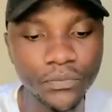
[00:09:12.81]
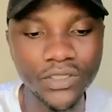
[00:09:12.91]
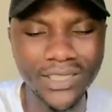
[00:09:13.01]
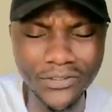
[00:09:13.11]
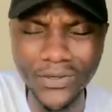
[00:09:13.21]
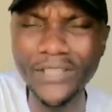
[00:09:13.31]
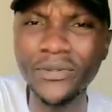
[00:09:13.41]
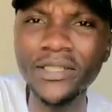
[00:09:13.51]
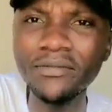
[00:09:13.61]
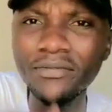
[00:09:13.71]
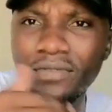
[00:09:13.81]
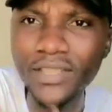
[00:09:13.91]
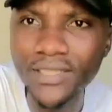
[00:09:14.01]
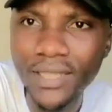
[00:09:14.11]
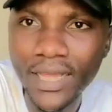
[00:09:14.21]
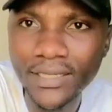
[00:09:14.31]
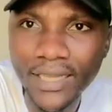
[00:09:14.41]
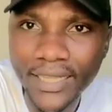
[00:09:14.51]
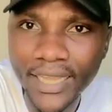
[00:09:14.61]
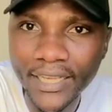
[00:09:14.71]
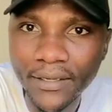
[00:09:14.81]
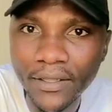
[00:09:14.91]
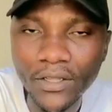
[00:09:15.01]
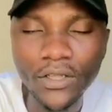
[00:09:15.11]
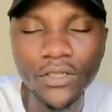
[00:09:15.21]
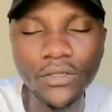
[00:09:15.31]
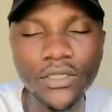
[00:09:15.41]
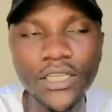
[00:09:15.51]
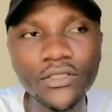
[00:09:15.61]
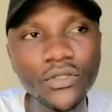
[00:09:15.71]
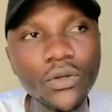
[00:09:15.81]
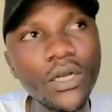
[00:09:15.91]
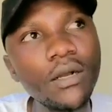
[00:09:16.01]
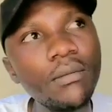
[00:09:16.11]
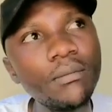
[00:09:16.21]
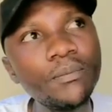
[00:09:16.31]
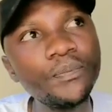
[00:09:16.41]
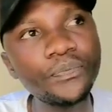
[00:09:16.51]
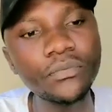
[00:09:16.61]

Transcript: just try to invest that again okay so um